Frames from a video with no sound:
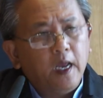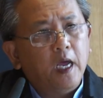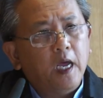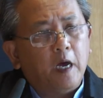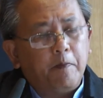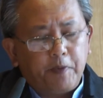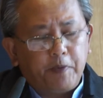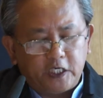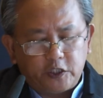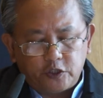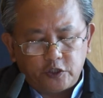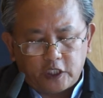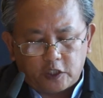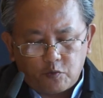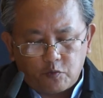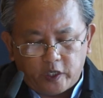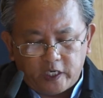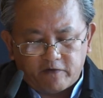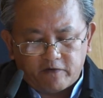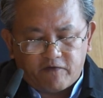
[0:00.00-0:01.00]
A picture
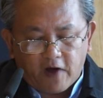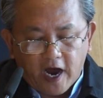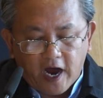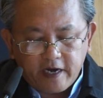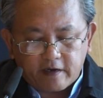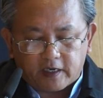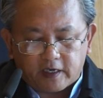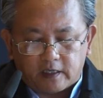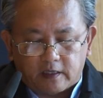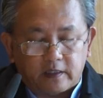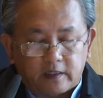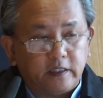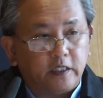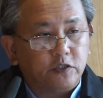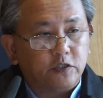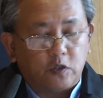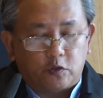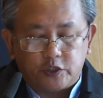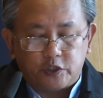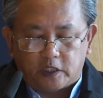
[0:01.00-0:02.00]
that went viral in the
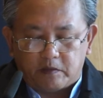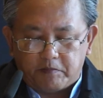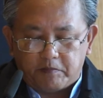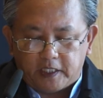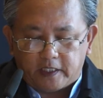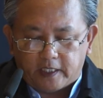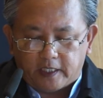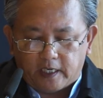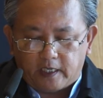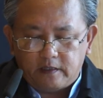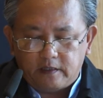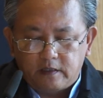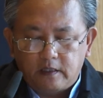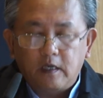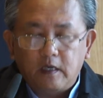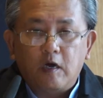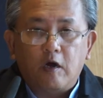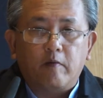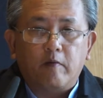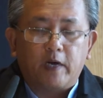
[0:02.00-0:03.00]
social media
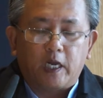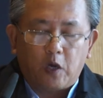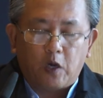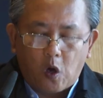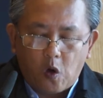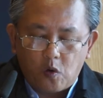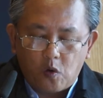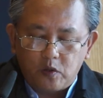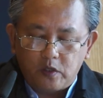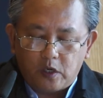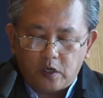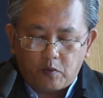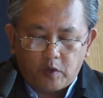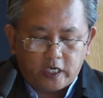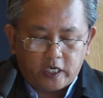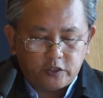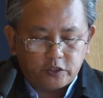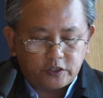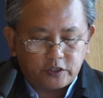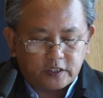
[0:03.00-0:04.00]
of a lone
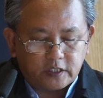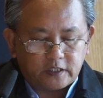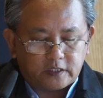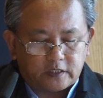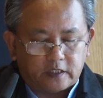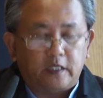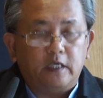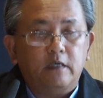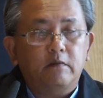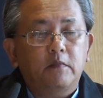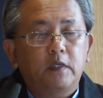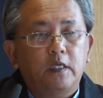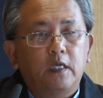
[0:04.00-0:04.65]
religious sister